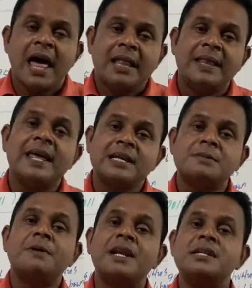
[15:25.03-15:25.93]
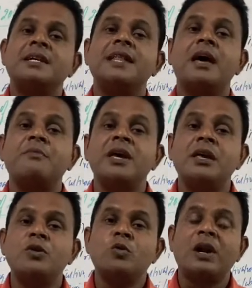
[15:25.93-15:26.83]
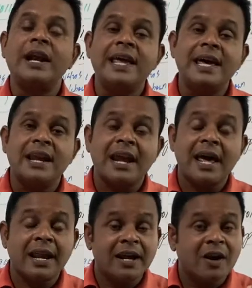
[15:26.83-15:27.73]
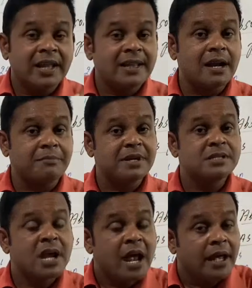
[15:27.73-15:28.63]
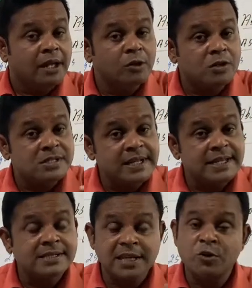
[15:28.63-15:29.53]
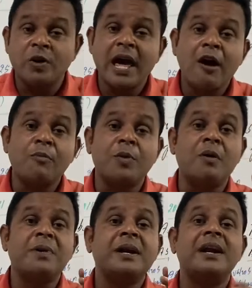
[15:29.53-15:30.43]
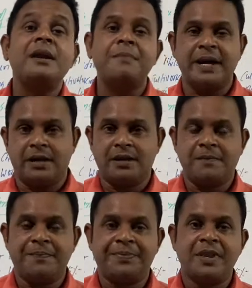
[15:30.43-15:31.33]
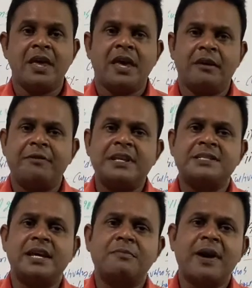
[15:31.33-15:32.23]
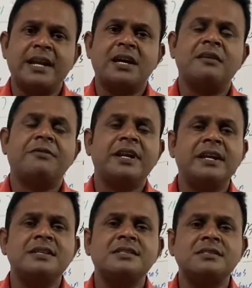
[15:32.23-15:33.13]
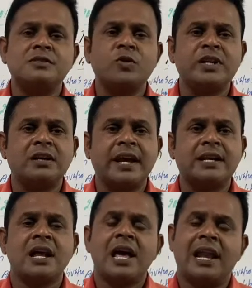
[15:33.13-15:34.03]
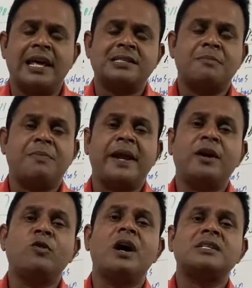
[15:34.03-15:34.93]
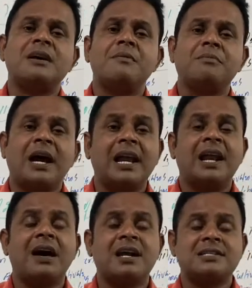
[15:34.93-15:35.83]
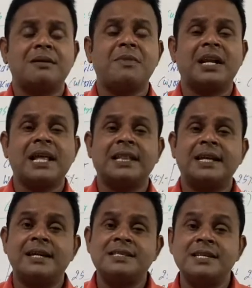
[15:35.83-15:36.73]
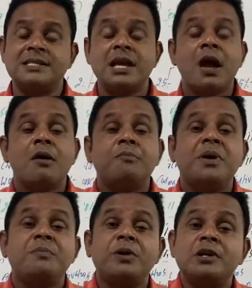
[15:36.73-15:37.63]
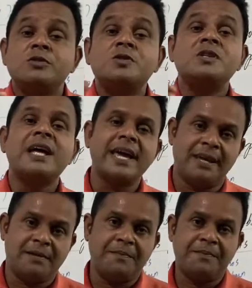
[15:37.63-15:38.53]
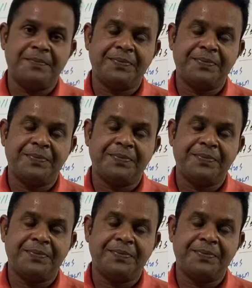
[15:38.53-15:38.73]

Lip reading: their explanation, they are making you clear regarding that means in those days they don't have proper treatment. If any snake bite or if any disease is going to get, like some plague or some cholera or some or the other disease, people used to die.